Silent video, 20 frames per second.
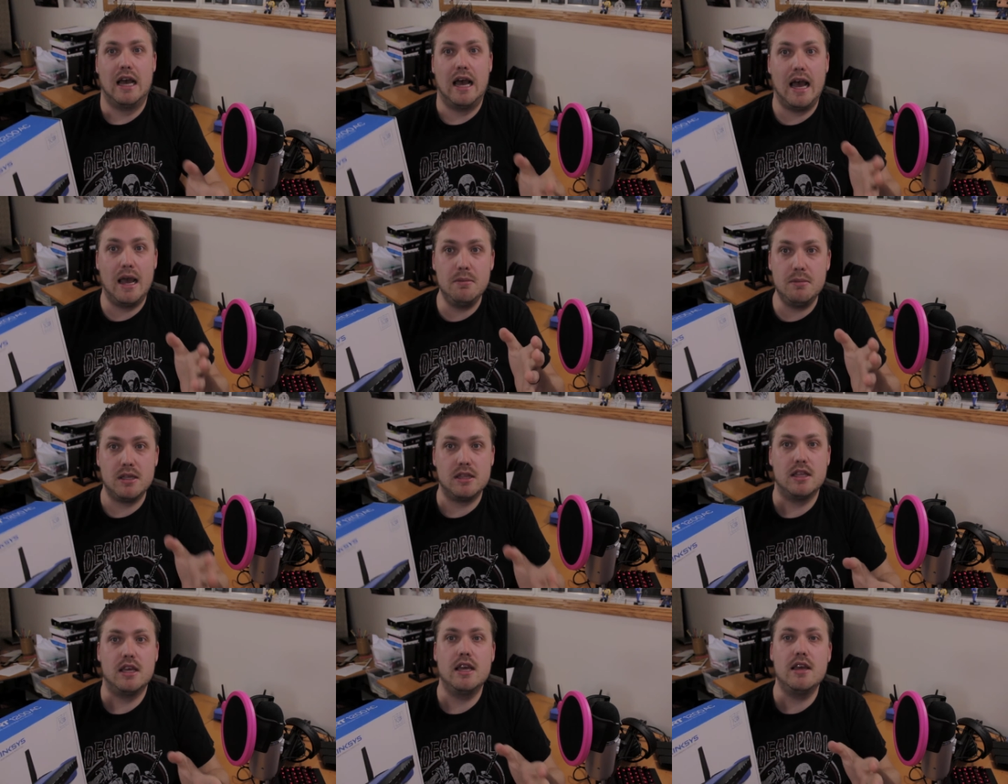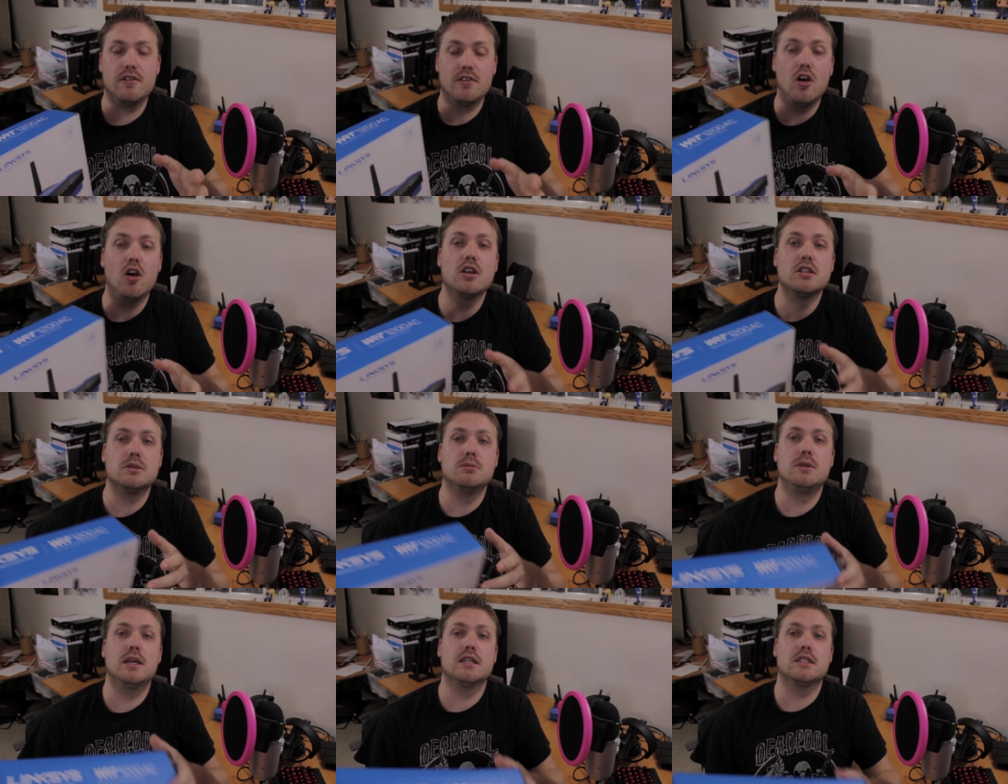I mean, they have
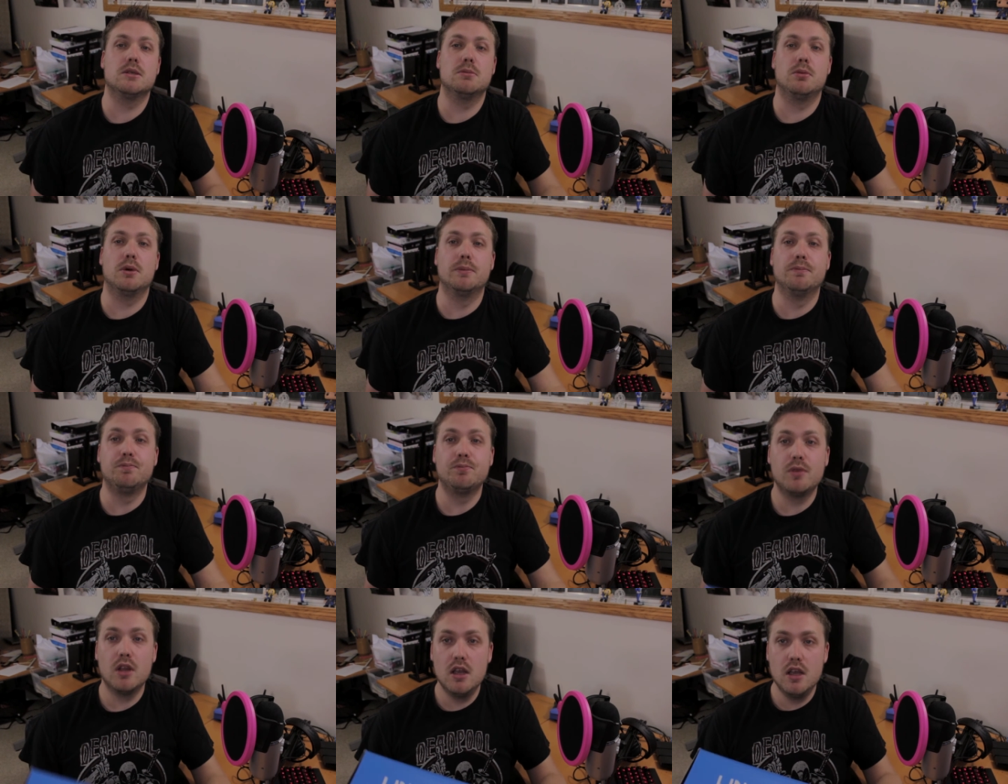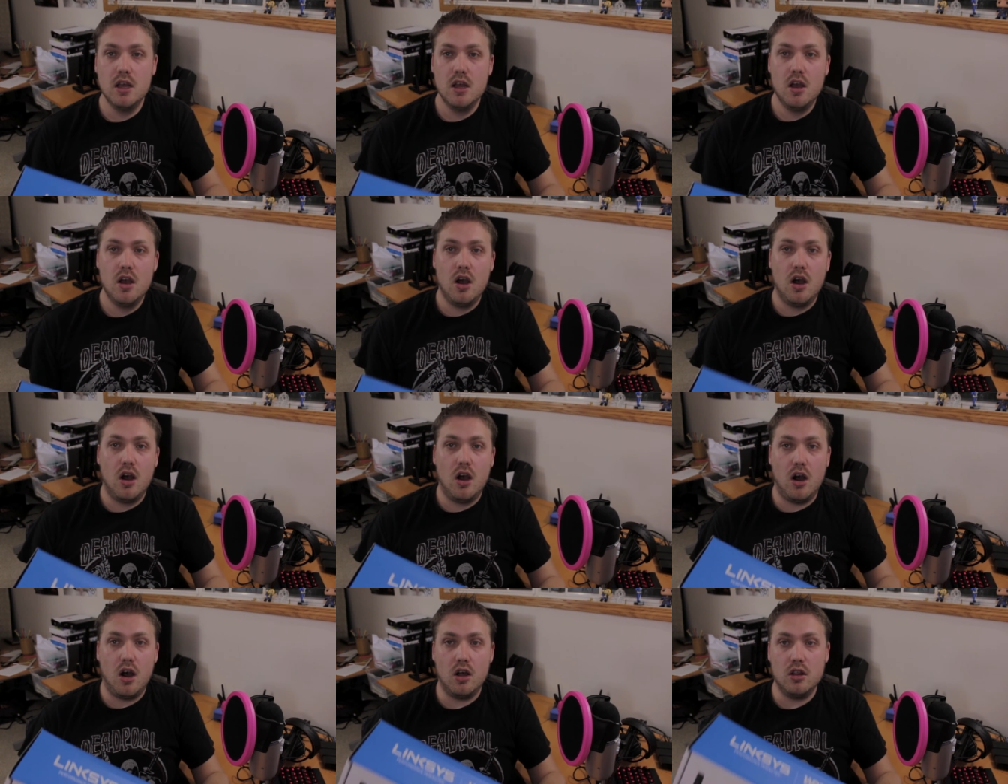awesome tech support.
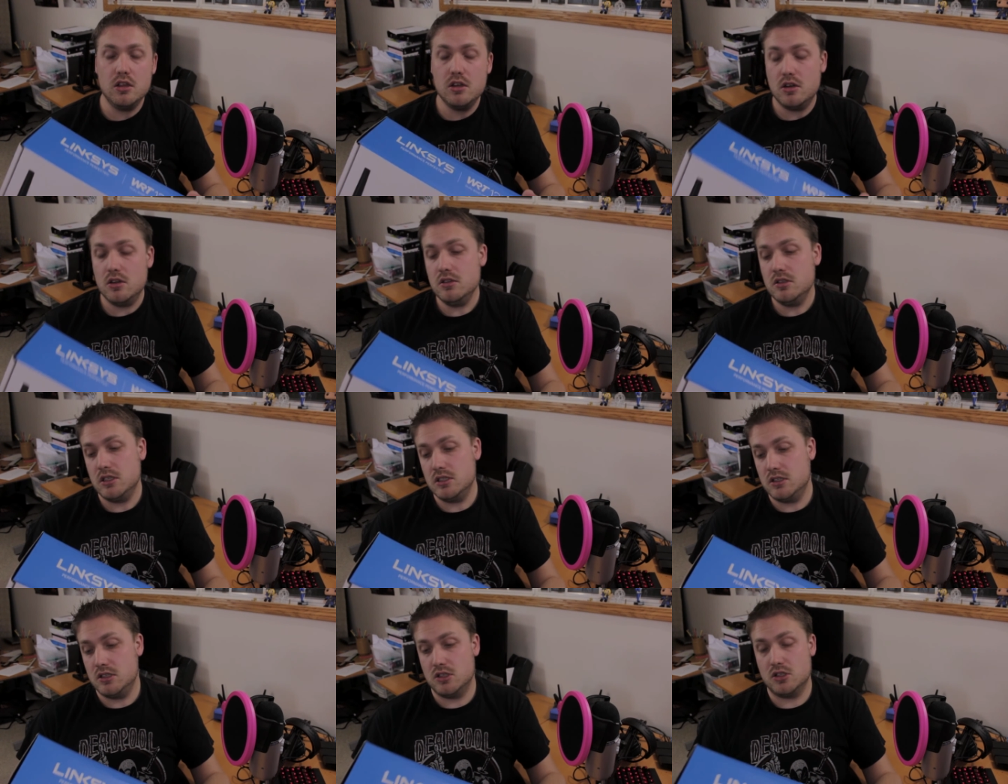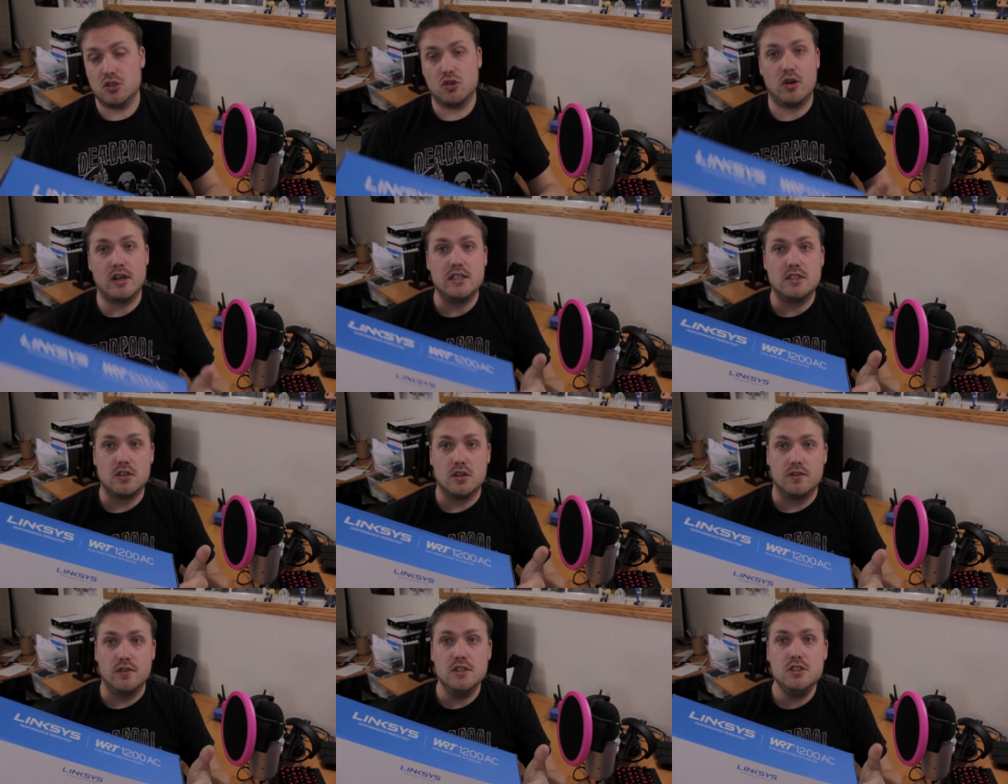All in all, this is a
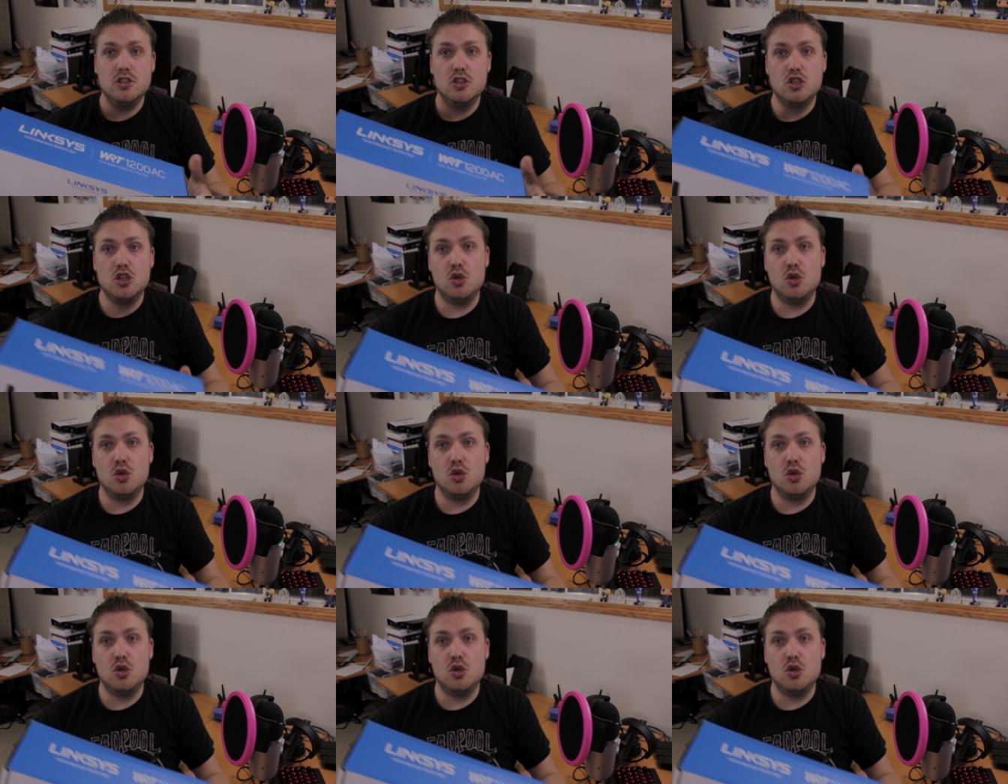great service.